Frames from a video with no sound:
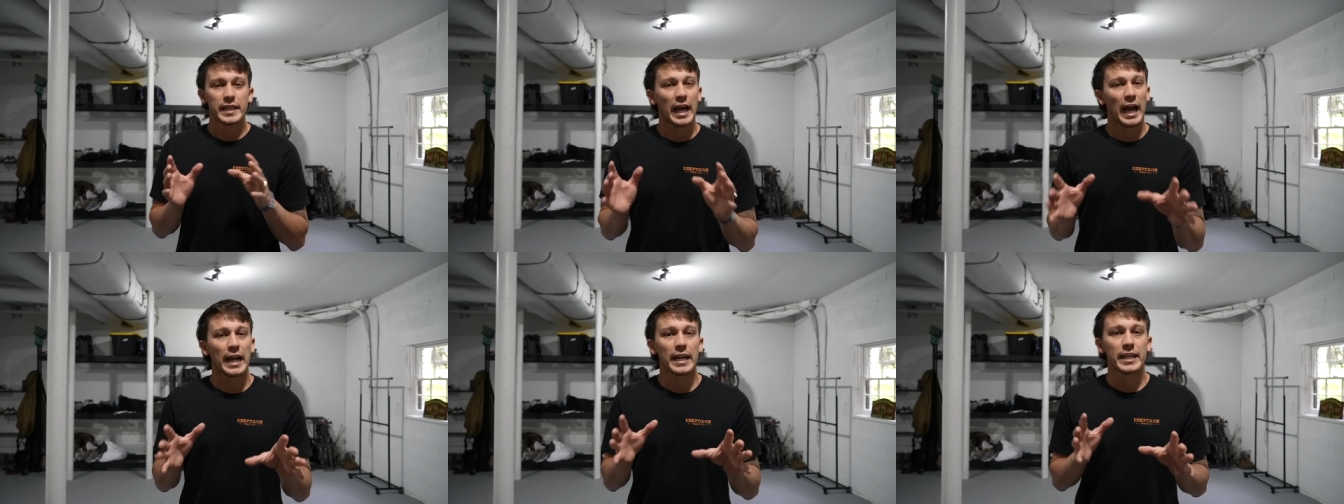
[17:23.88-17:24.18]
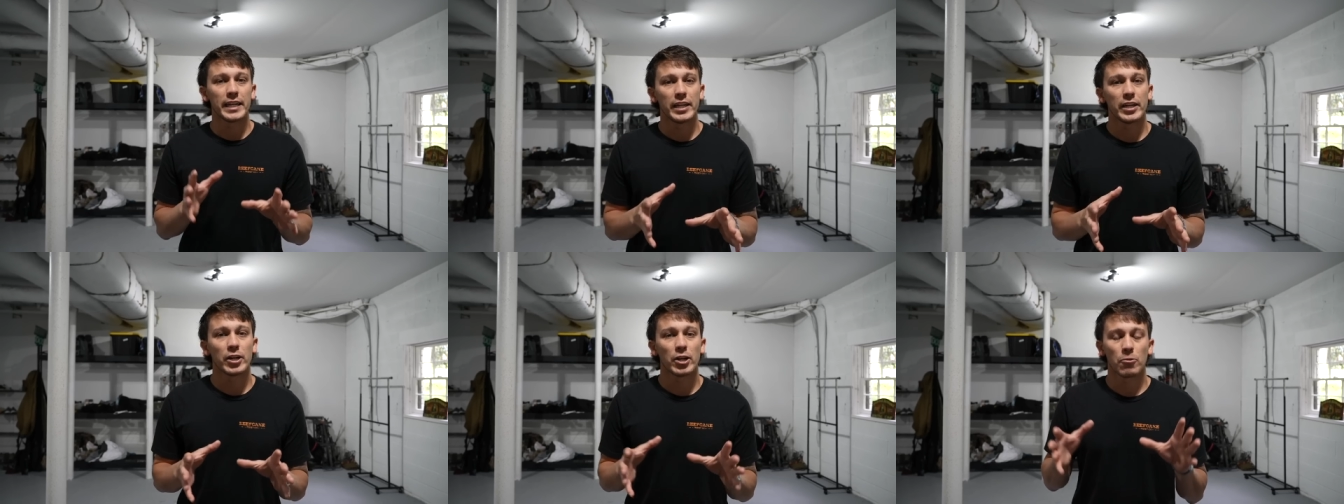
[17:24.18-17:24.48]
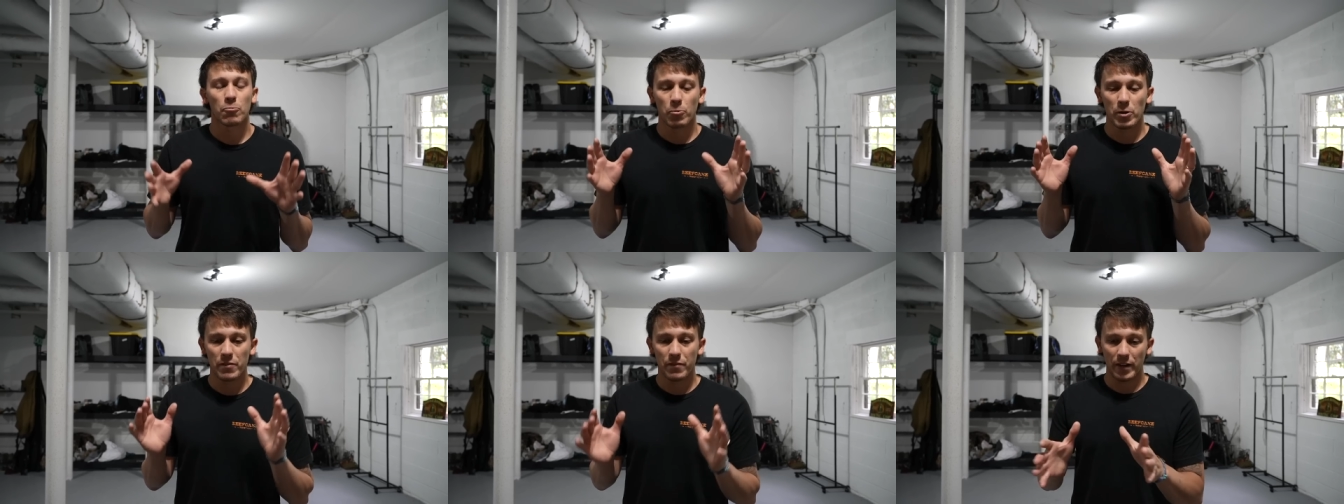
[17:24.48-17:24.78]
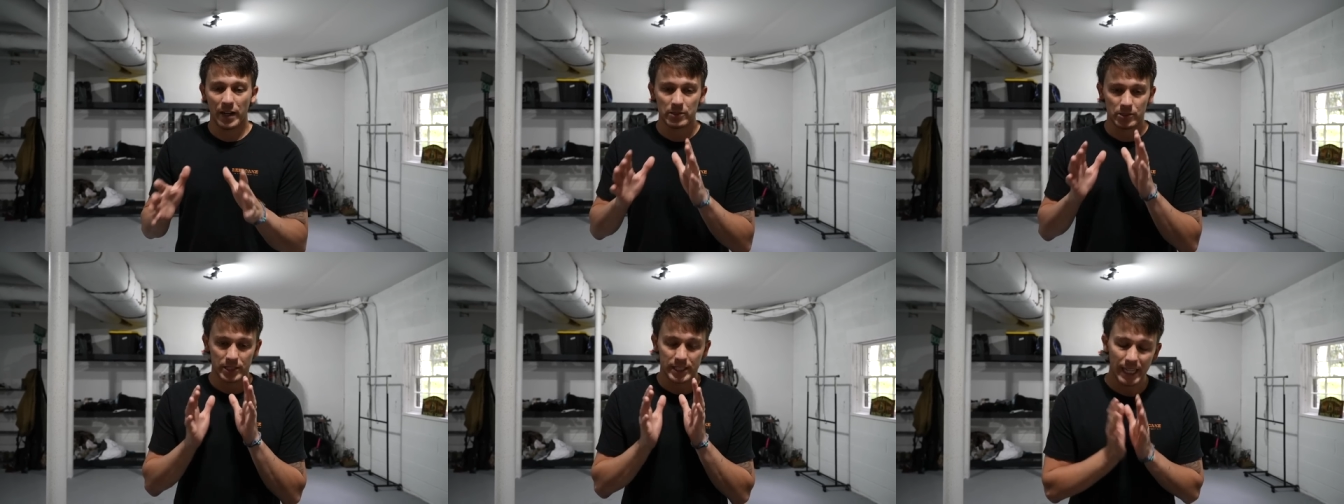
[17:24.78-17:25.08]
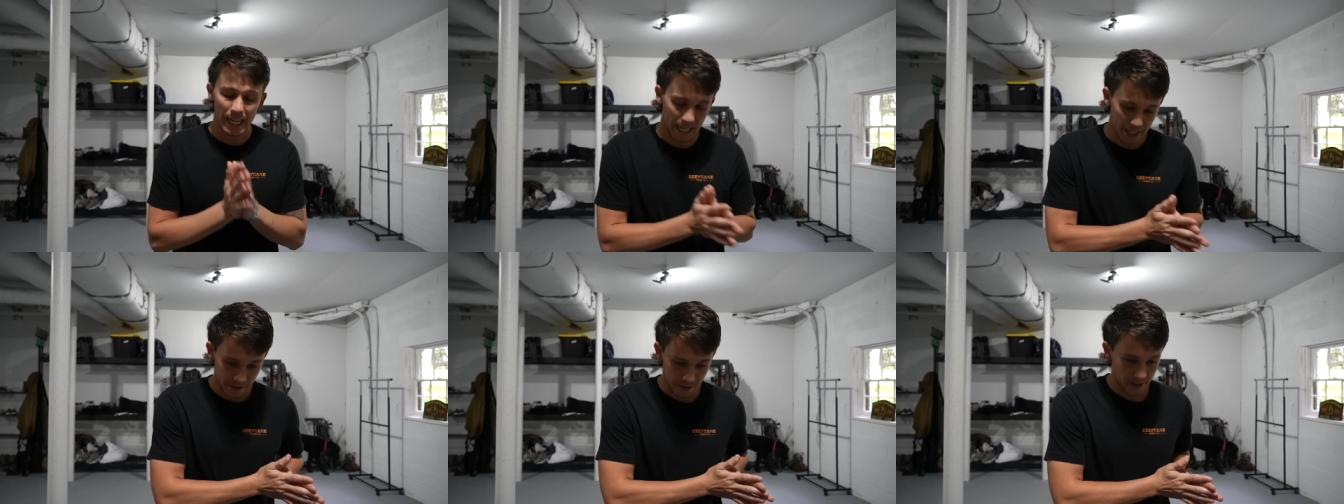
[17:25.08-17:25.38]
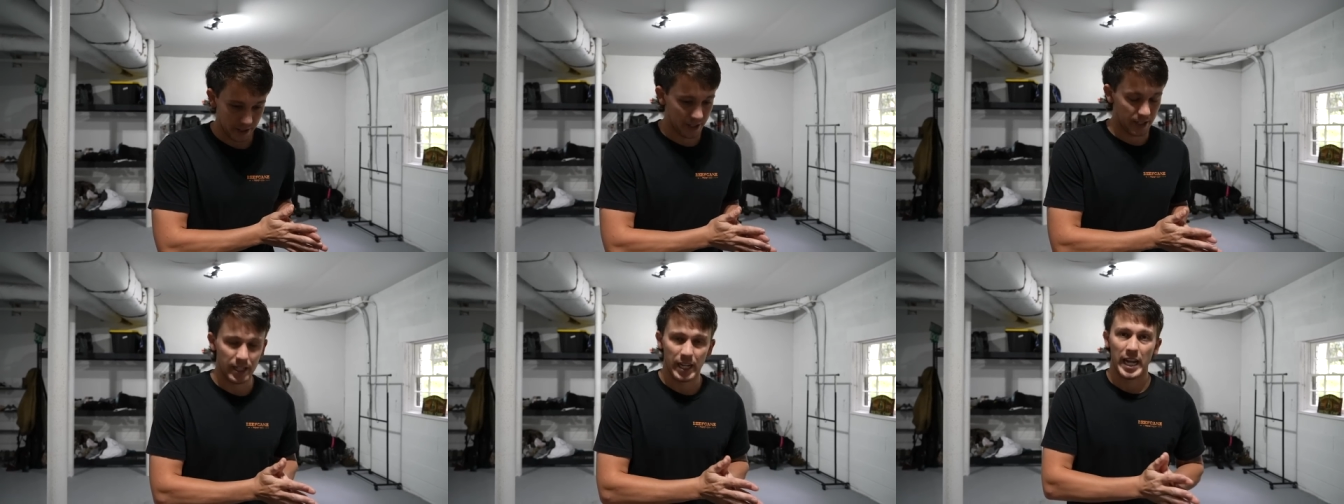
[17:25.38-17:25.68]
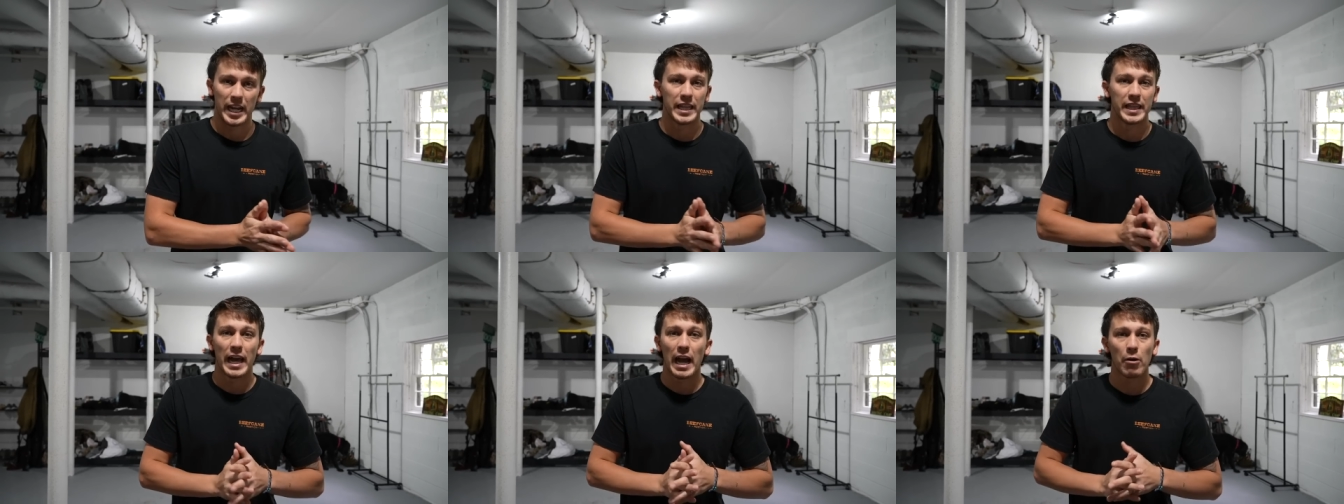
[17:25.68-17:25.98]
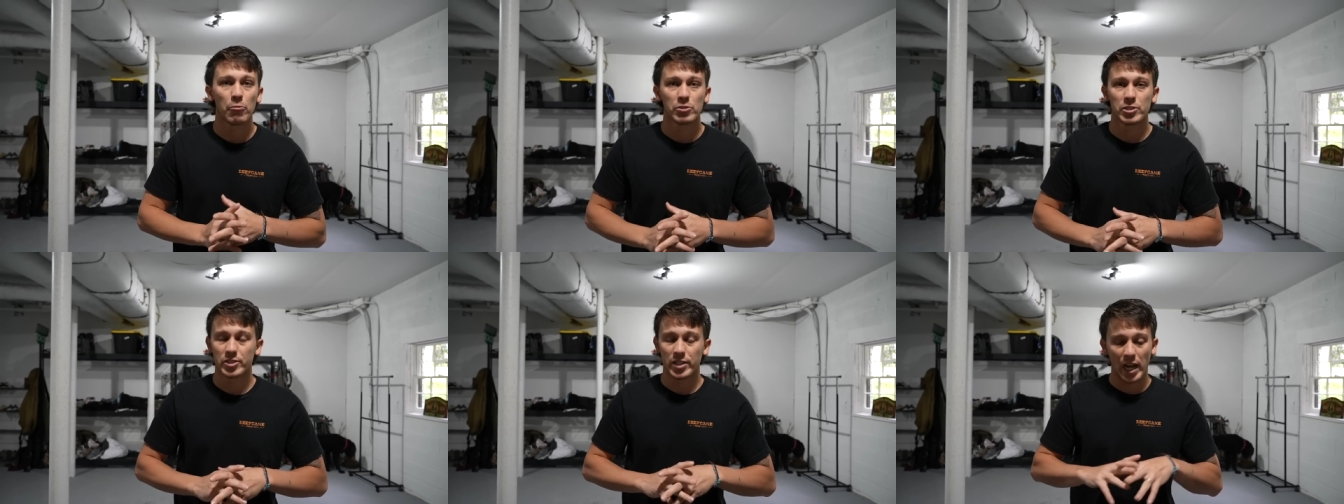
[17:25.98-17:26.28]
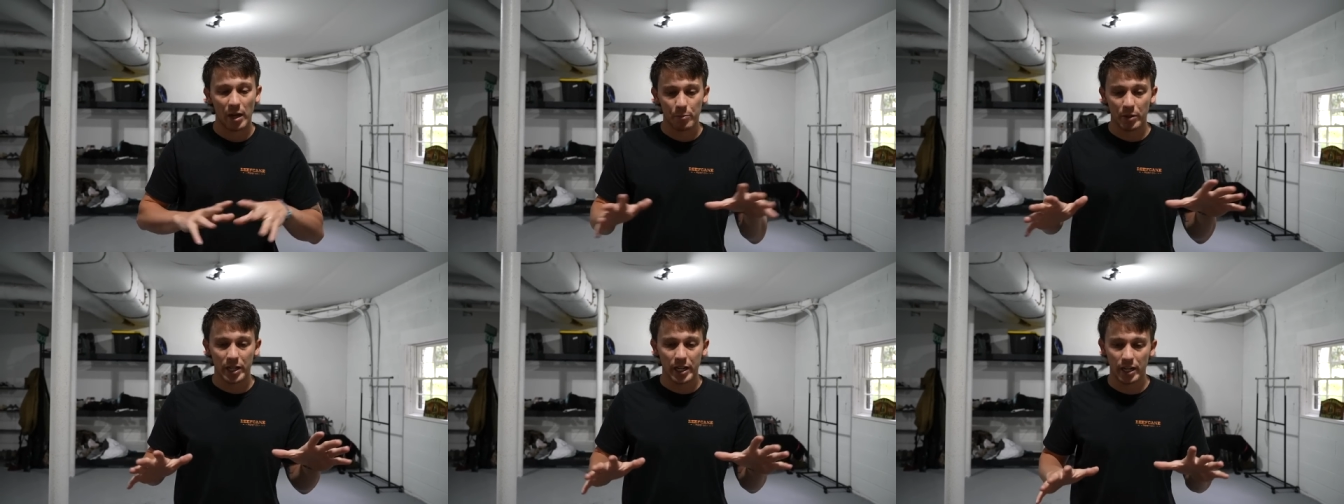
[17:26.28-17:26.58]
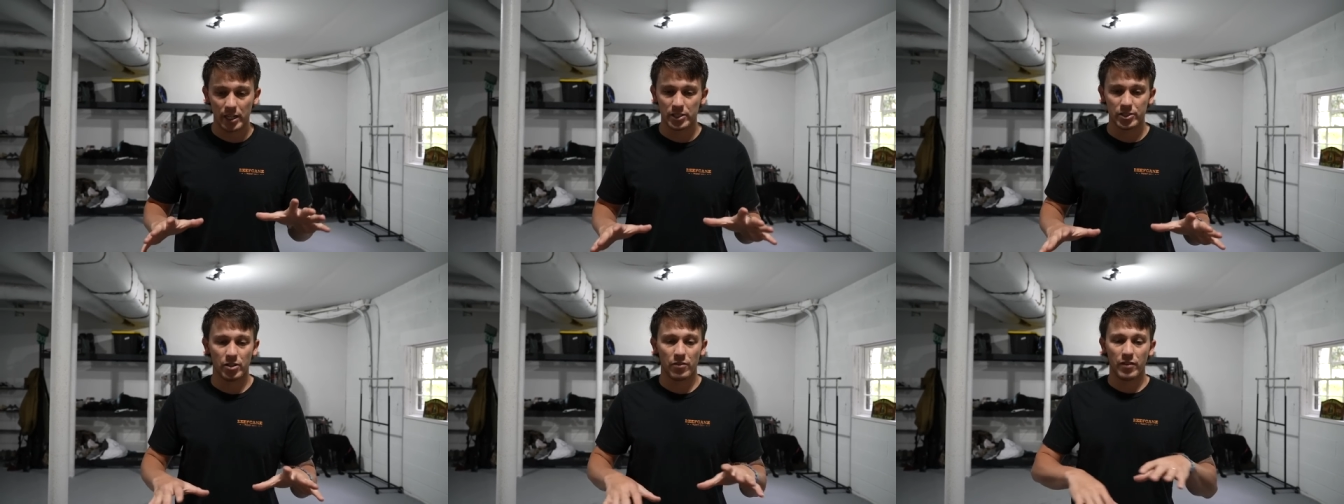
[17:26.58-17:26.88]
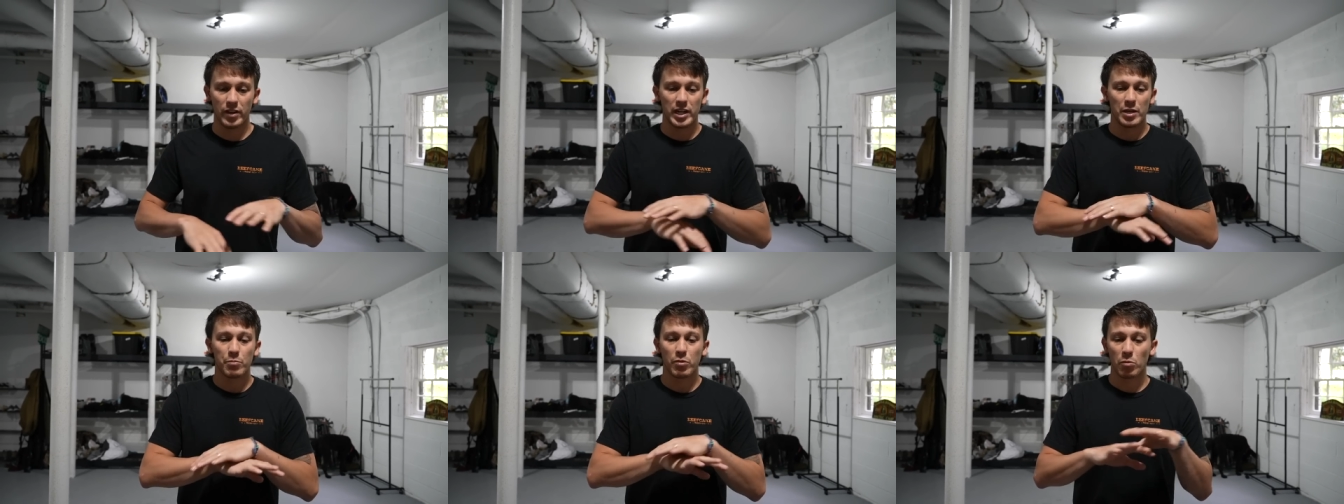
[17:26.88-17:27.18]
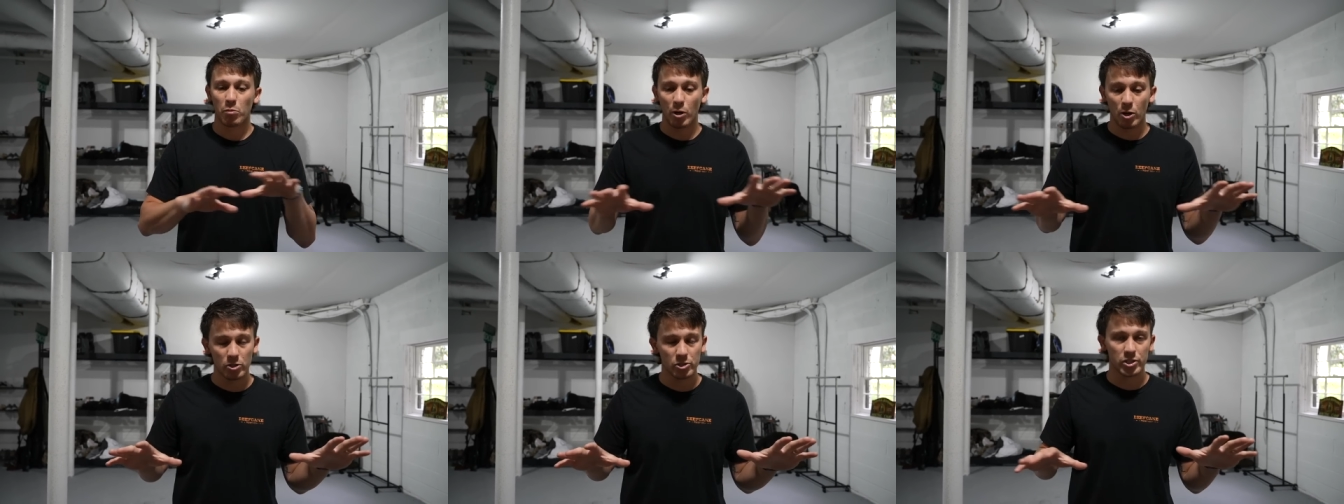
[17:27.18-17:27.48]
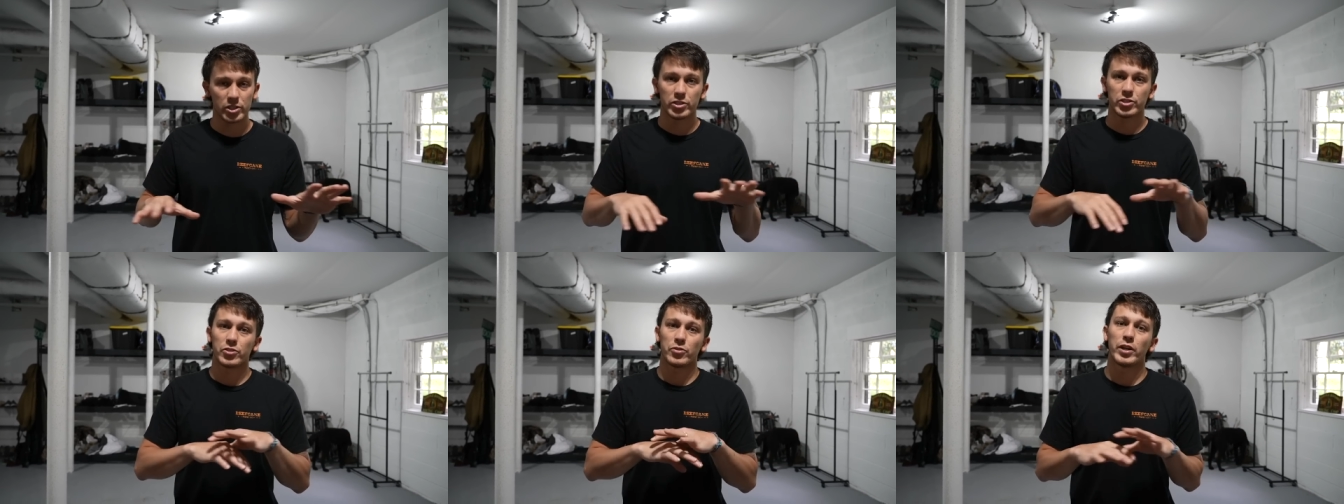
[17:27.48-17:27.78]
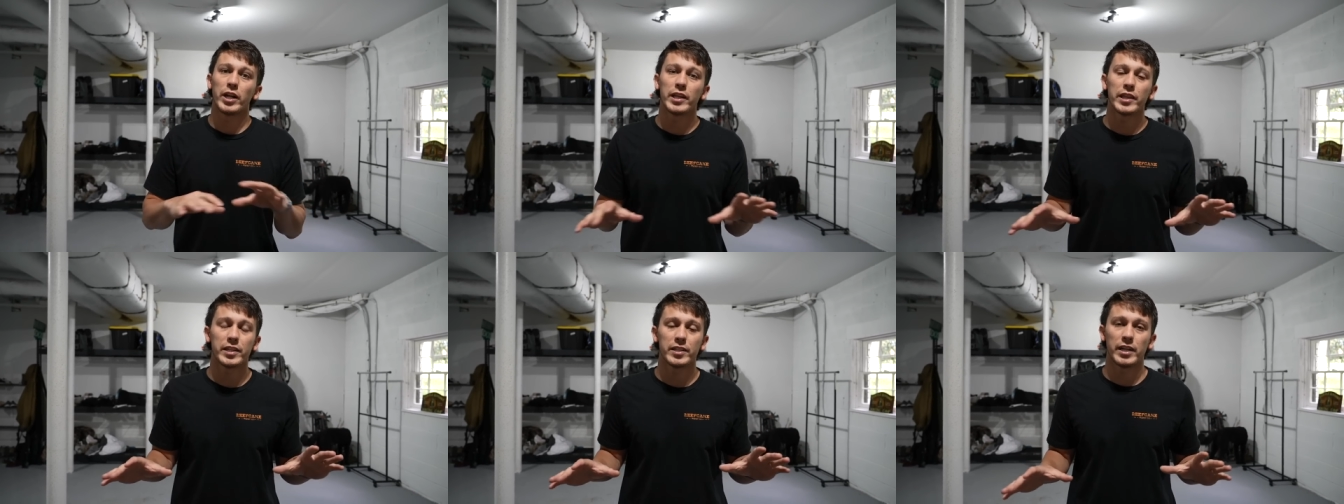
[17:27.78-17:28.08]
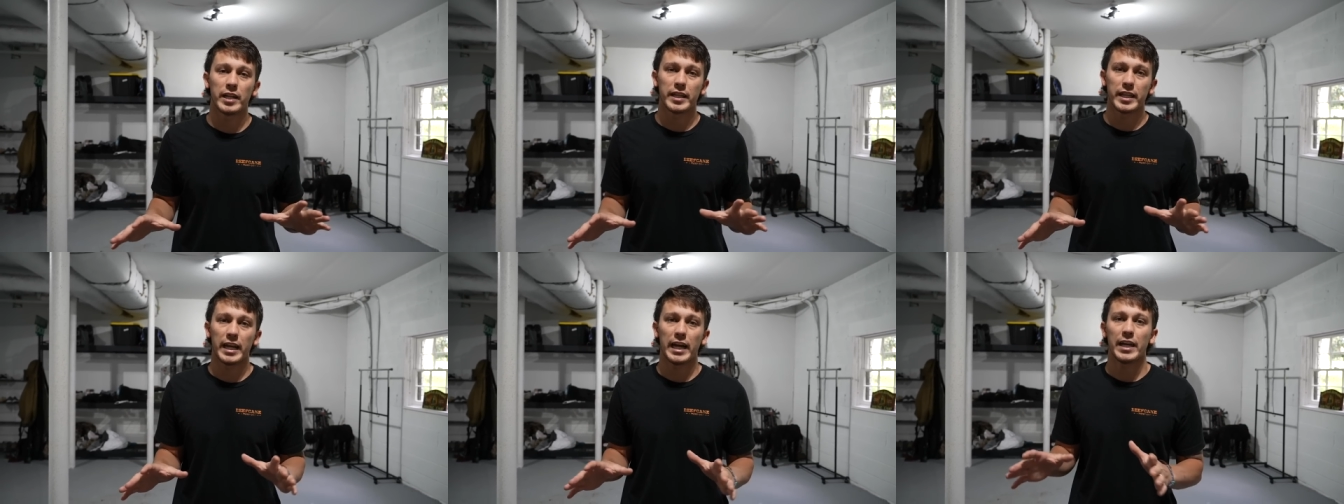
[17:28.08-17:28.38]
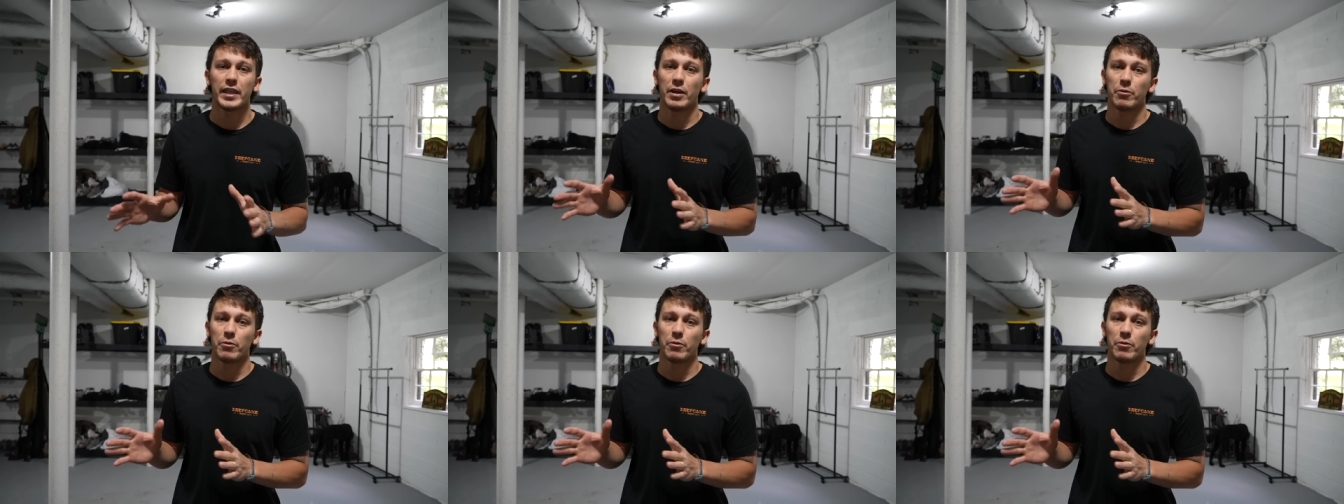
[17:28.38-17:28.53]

That year, we found Tethrd, and that was not because of any promotions or anything like that.